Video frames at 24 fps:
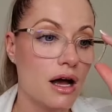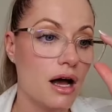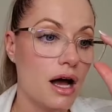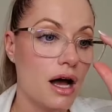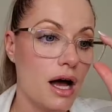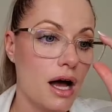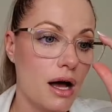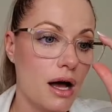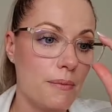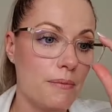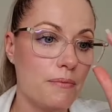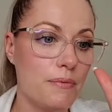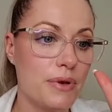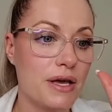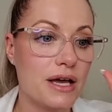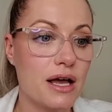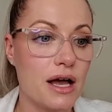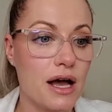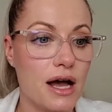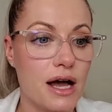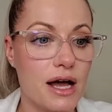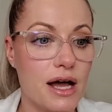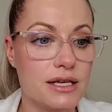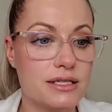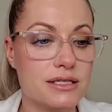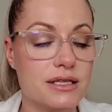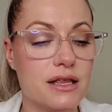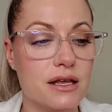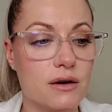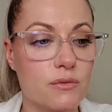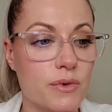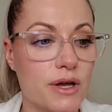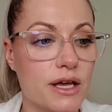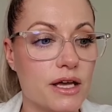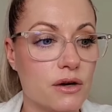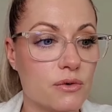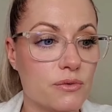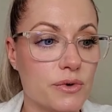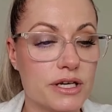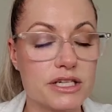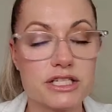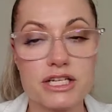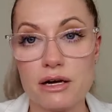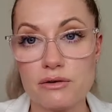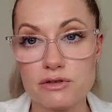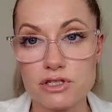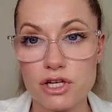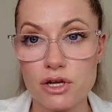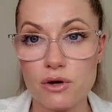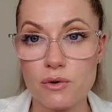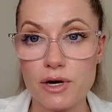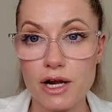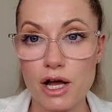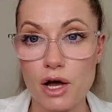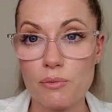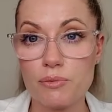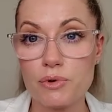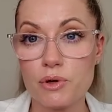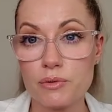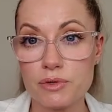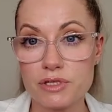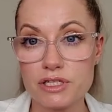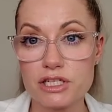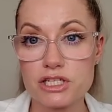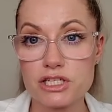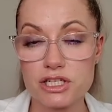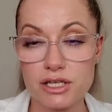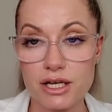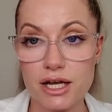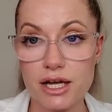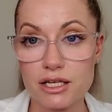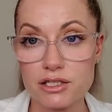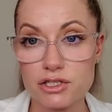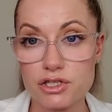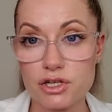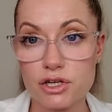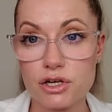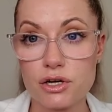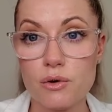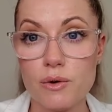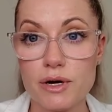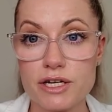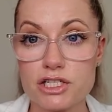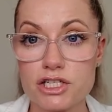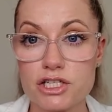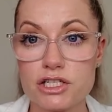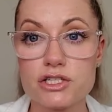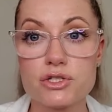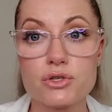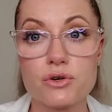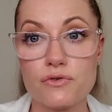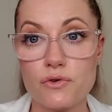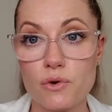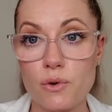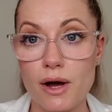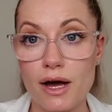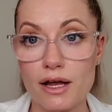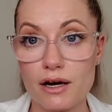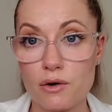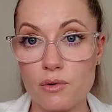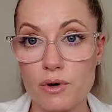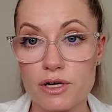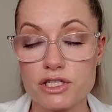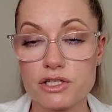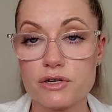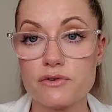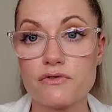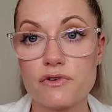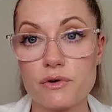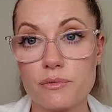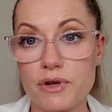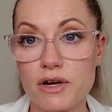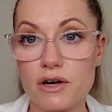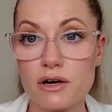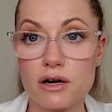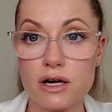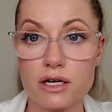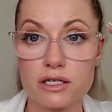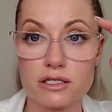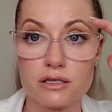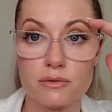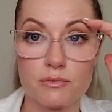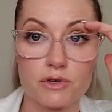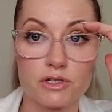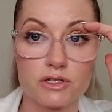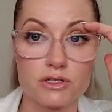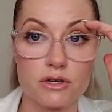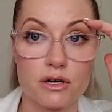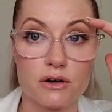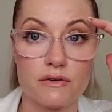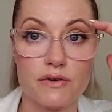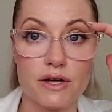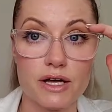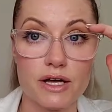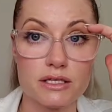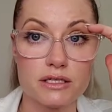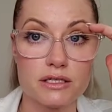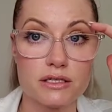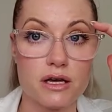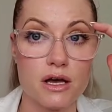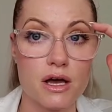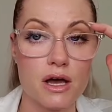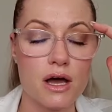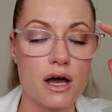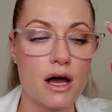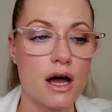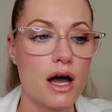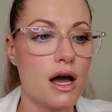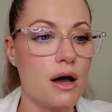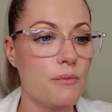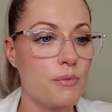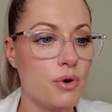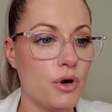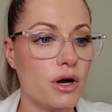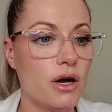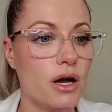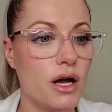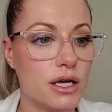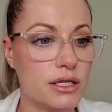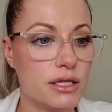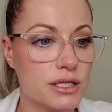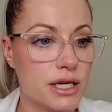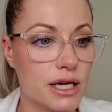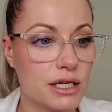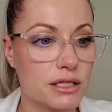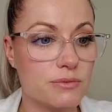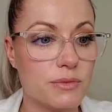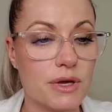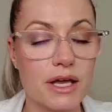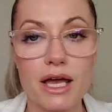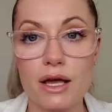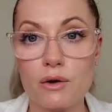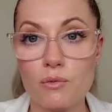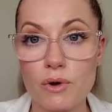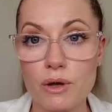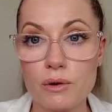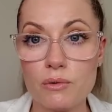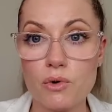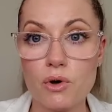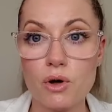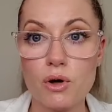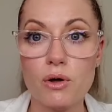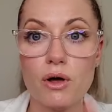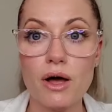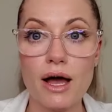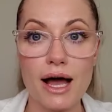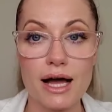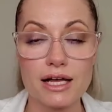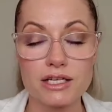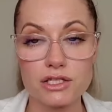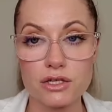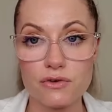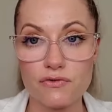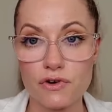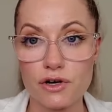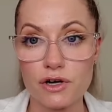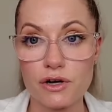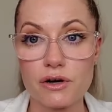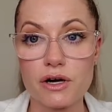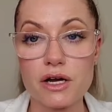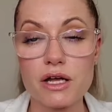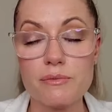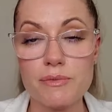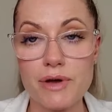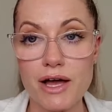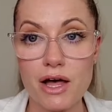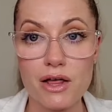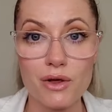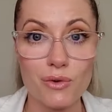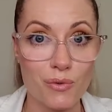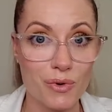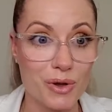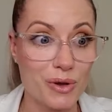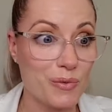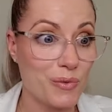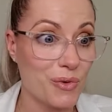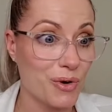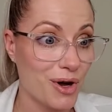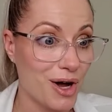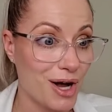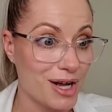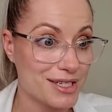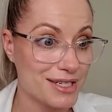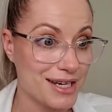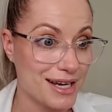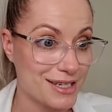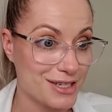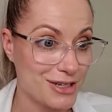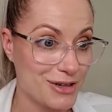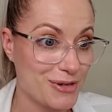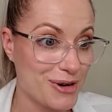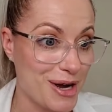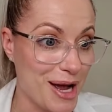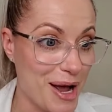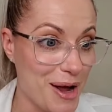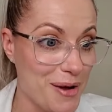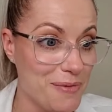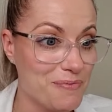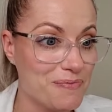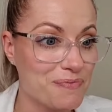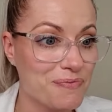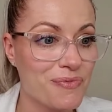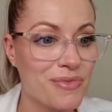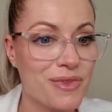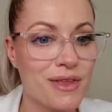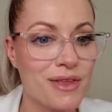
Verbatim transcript: um, because then we can reach out to you and help you additionally answer your questions. Or if you had a question for me or customer service, um, put contact me and we will ask for your email and we will contact you, okay?